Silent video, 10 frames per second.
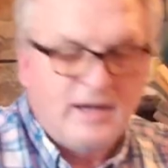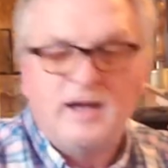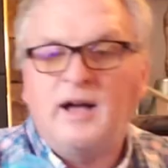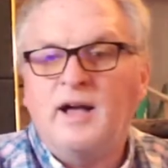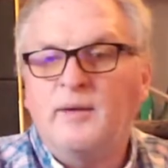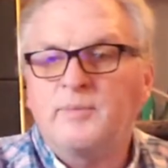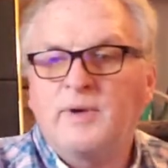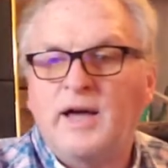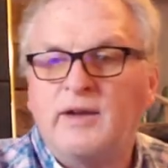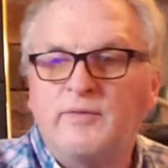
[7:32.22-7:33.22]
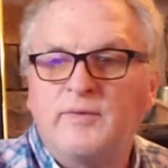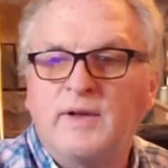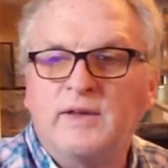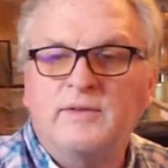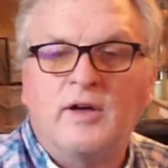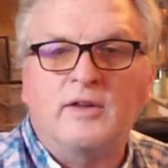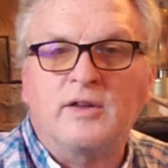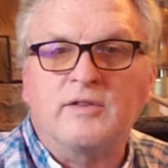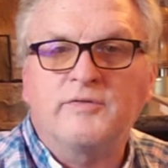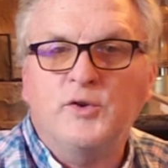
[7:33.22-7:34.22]
Kind of
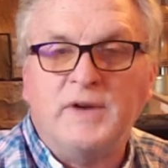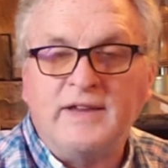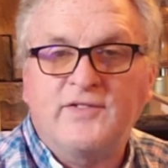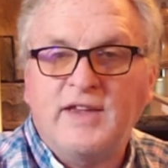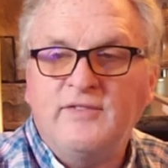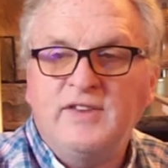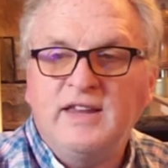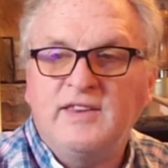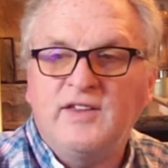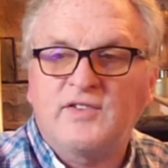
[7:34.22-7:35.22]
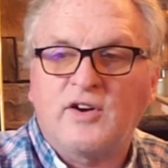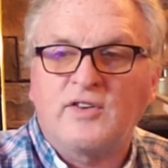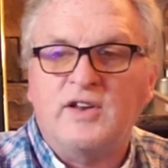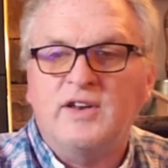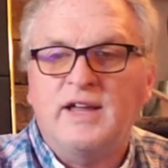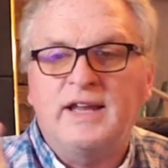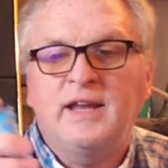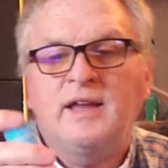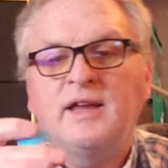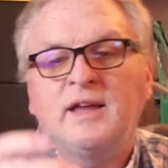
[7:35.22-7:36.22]
along the food and safety, these are the
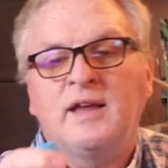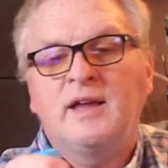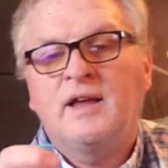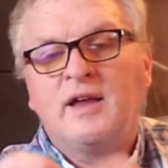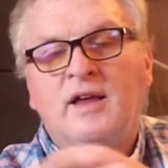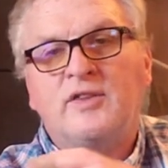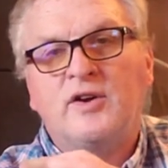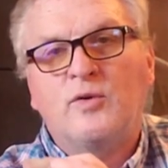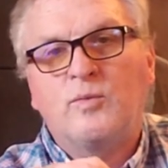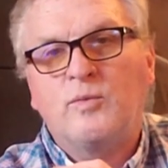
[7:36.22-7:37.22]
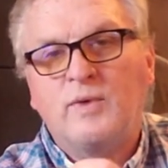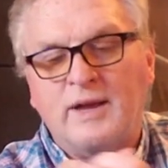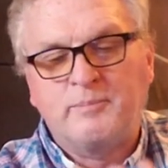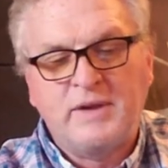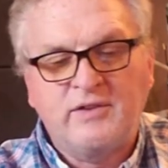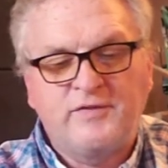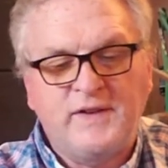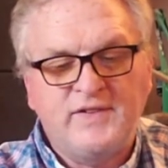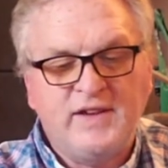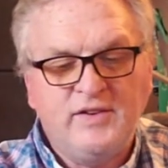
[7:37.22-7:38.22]
NUUN. They're like big
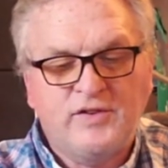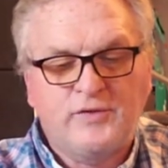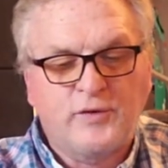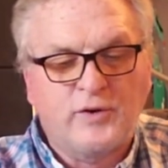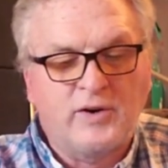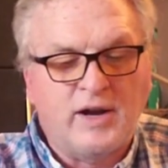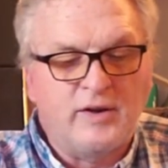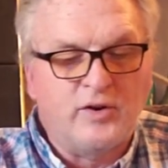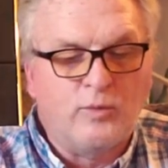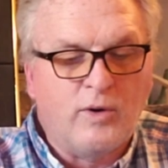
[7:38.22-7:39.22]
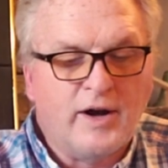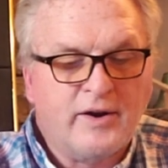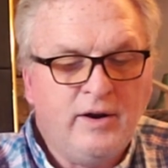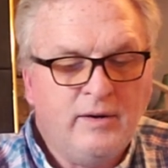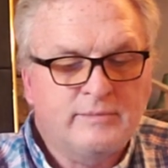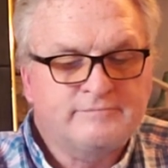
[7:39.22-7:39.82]
fizzies for your water.